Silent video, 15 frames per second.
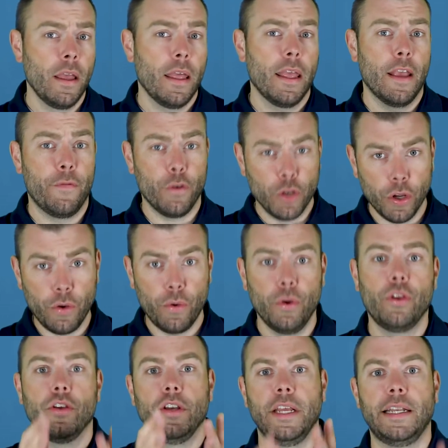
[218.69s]
If you
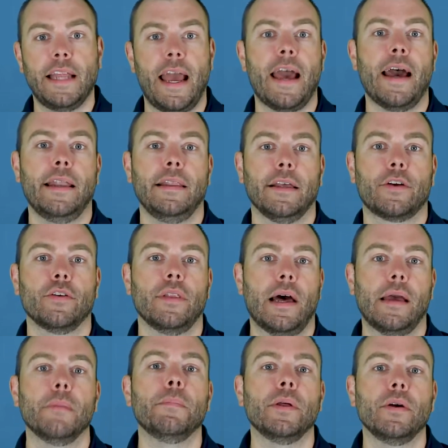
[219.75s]
do, you need to add liquor
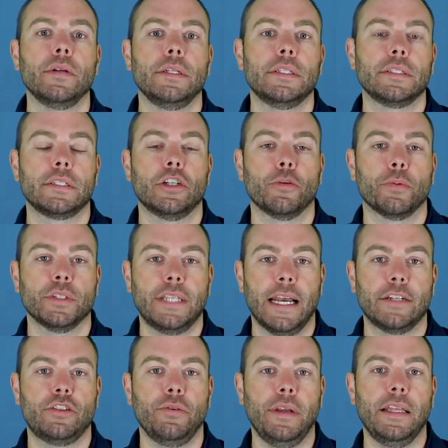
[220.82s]
liability. This is going to
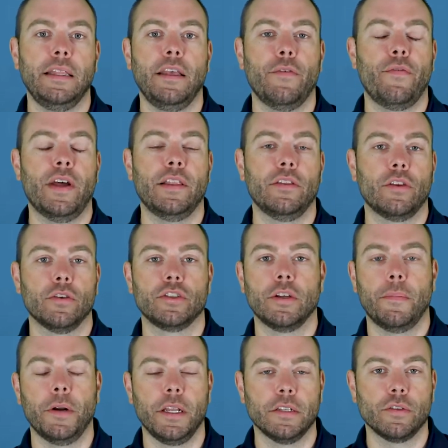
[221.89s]
protect you in the event there's
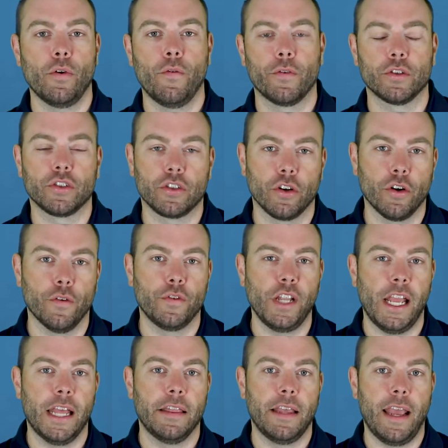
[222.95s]
somebody is overserved
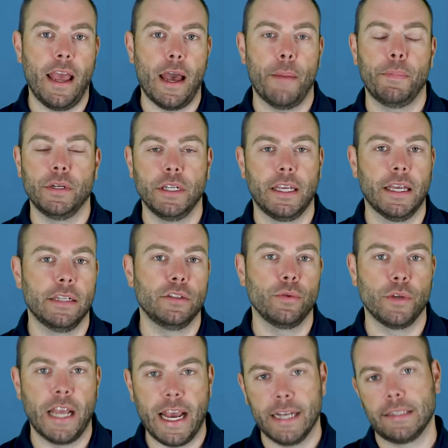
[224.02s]
and they happen to get into
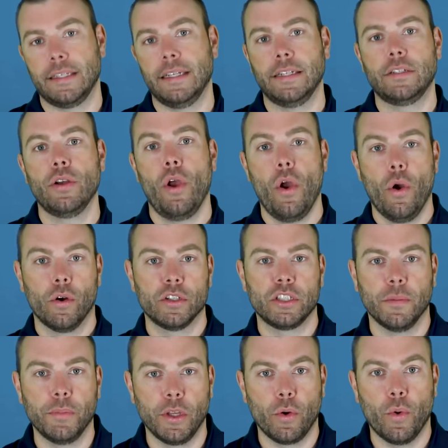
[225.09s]
an accident or
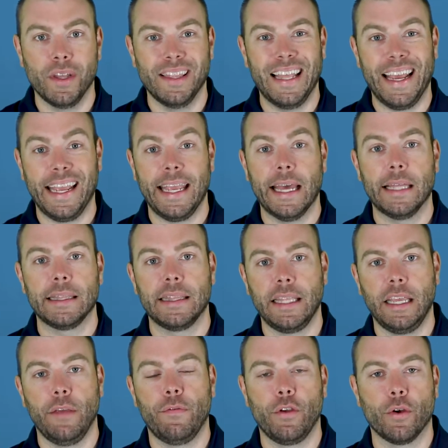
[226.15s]
something when they
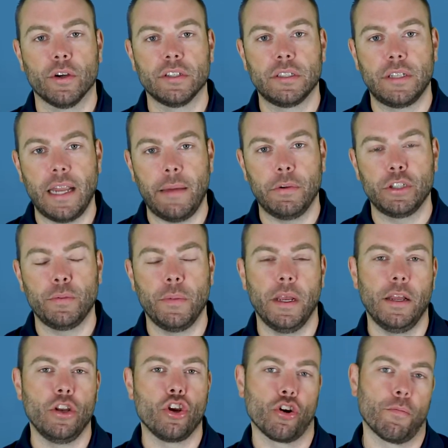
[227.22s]
leave your establishment
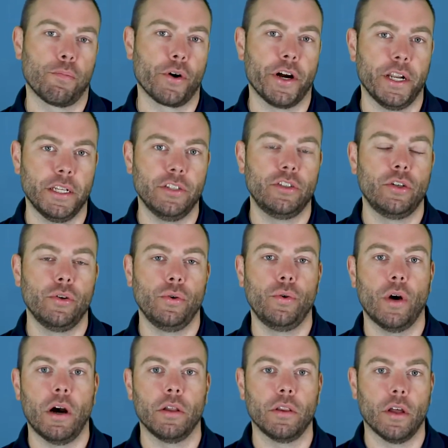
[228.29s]
and you're brought
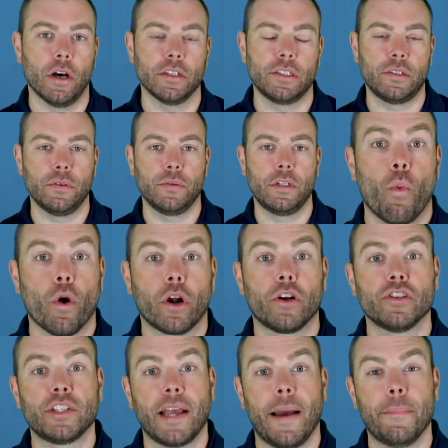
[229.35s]
into a lawsuit.
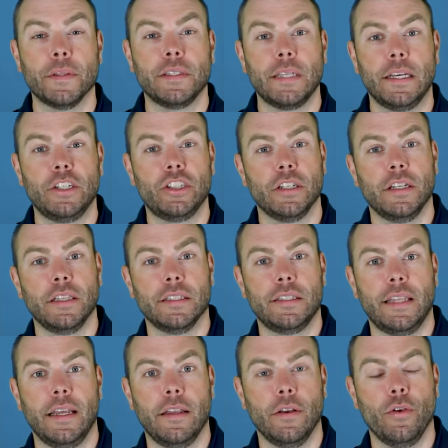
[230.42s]
Workers' compensation in the
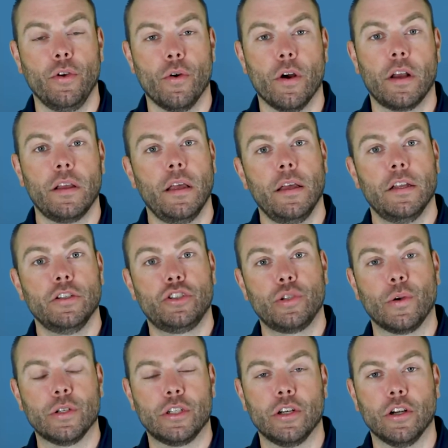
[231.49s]
state of New York and
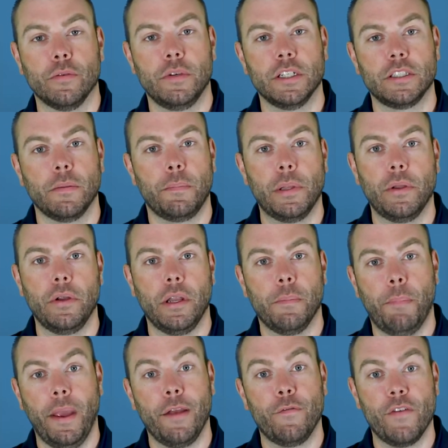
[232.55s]
short-term disability and
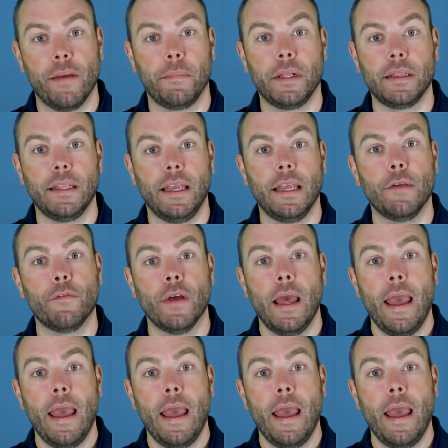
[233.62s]
paid family leave.